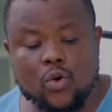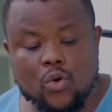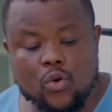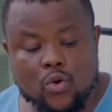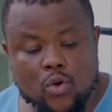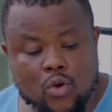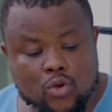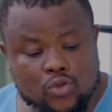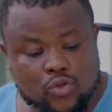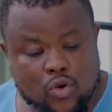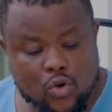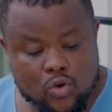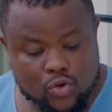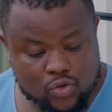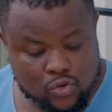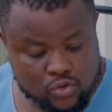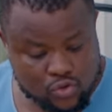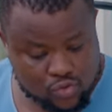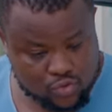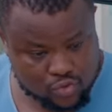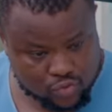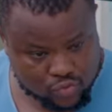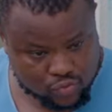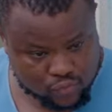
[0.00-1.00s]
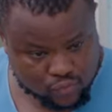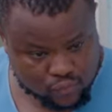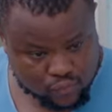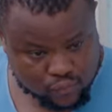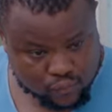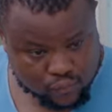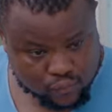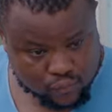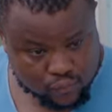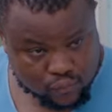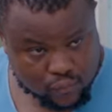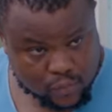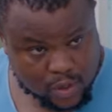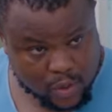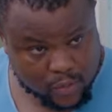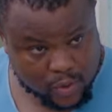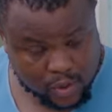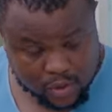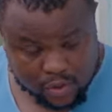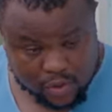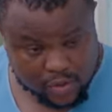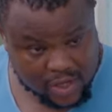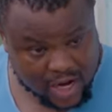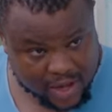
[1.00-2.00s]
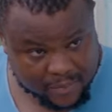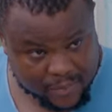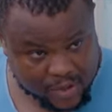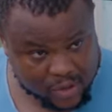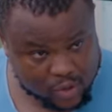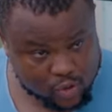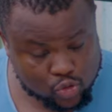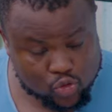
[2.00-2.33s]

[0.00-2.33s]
Oloshos. Now, what you gonna be?